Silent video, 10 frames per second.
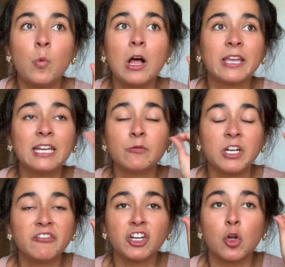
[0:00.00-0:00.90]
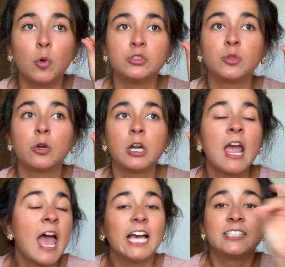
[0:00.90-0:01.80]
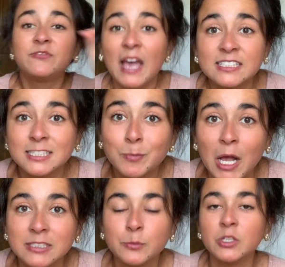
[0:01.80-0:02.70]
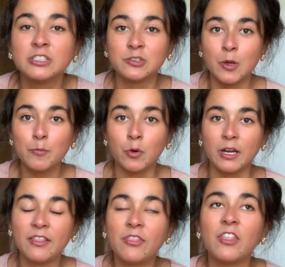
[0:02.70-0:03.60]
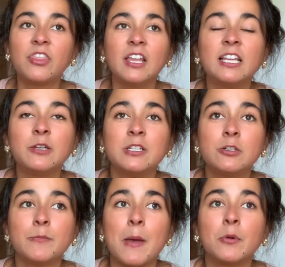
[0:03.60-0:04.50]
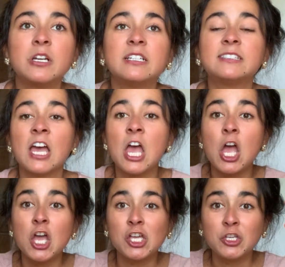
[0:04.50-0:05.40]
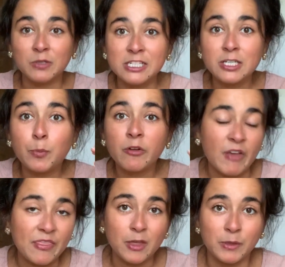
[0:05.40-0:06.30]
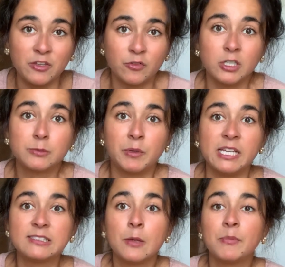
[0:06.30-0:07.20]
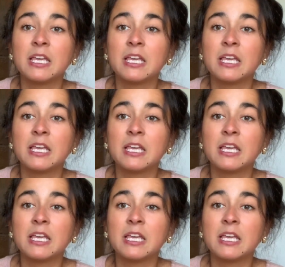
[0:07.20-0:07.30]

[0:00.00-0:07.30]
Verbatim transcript: While getting rid of your cold sore as fast as possible is so important, the thing that you need to remember is you need to prevent them in the first place.